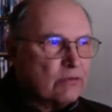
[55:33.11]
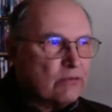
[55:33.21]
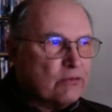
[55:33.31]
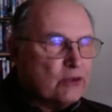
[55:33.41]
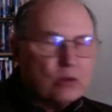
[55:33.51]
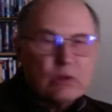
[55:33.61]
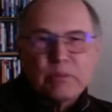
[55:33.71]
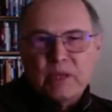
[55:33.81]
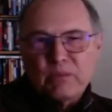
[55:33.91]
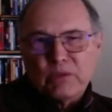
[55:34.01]
fewer
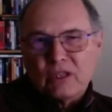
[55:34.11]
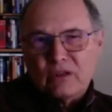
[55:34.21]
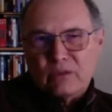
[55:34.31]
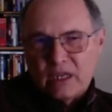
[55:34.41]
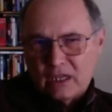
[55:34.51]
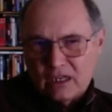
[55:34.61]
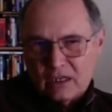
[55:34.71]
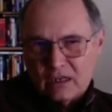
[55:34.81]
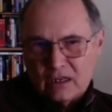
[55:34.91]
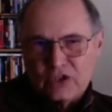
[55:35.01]
people are reading.
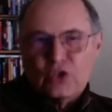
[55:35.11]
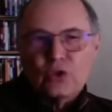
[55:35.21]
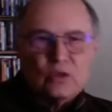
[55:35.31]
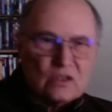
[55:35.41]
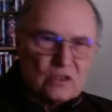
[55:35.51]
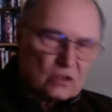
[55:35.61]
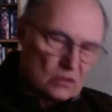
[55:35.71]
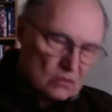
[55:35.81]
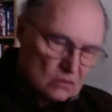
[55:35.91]
Our students